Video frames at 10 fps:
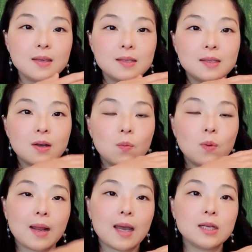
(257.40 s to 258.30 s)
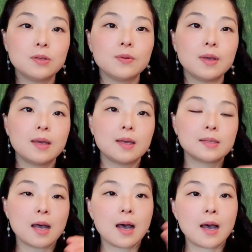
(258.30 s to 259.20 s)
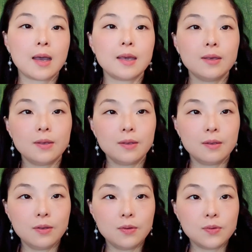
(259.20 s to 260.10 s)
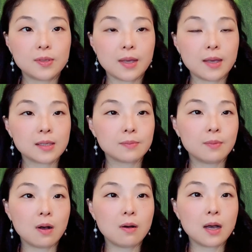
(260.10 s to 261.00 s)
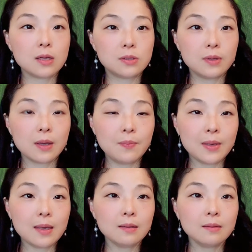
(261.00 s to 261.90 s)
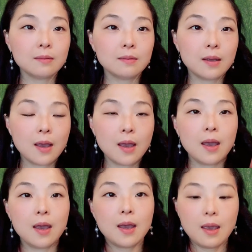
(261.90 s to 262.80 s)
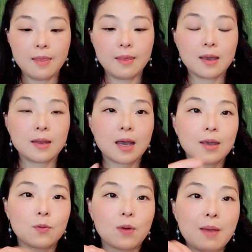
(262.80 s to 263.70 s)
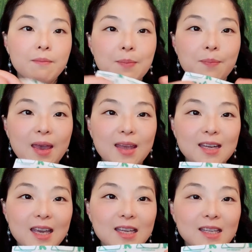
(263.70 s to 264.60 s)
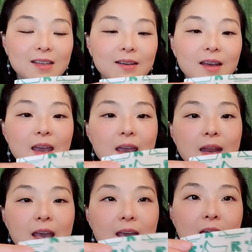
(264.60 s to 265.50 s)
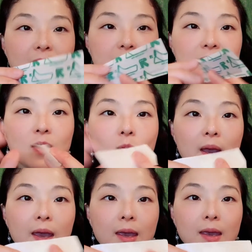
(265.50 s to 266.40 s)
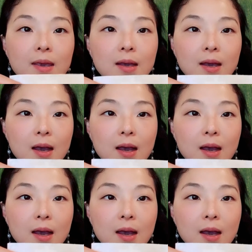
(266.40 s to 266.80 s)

So what I do is I use a small azuga bean, and then I grab my Band-Aid and I cut away